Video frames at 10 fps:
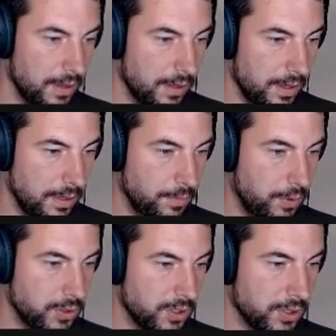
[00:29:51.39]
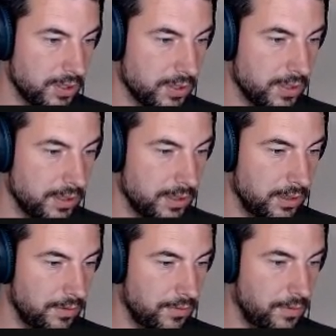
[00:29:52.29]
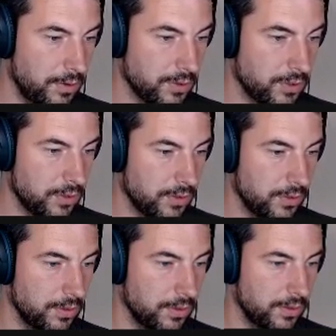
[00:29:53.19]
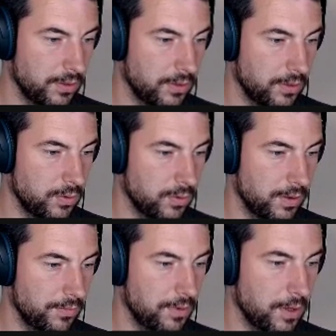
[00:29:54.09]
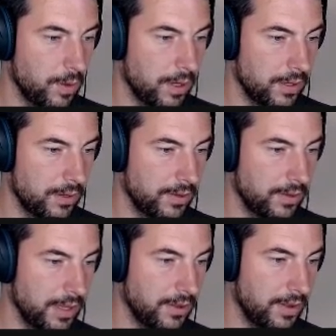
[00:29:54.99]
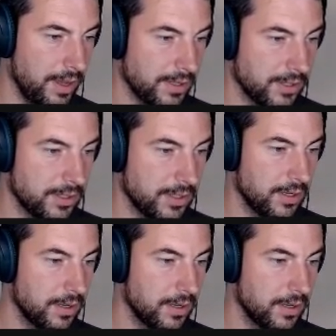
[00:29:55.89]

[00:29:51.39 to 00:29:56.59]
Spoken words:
It pushes the version to the v1.x